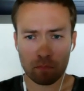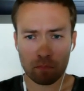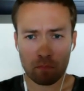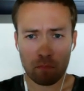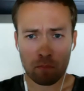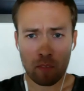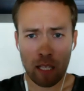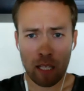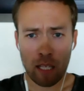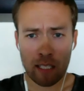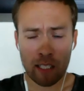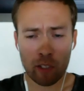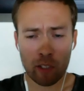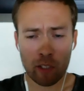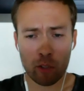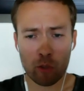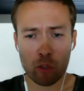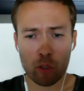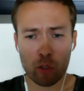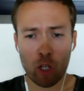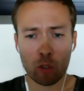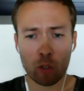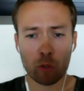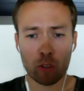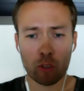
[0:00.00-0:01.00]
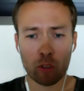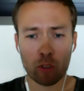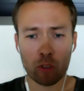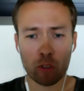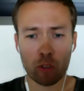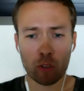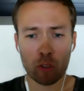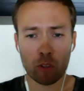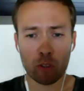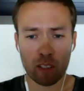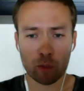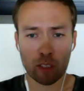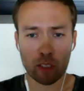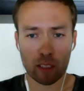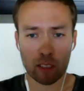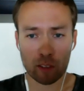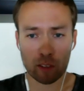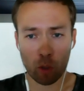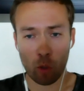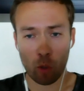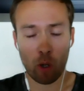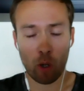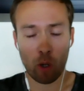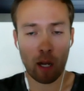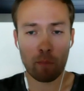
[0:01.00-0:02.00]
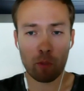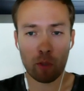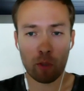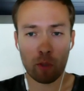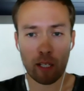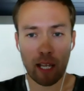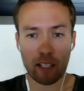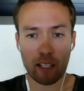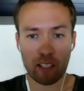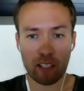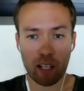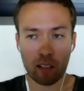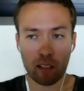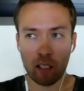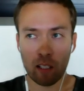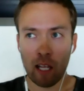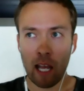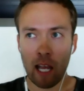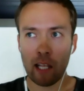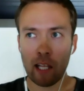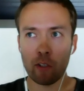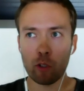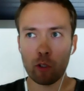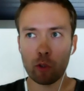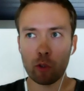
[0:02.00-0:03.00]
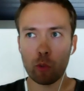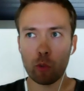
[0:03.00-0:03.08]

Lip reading: And then you talk to another guy who says, oh, I'm doing Agile.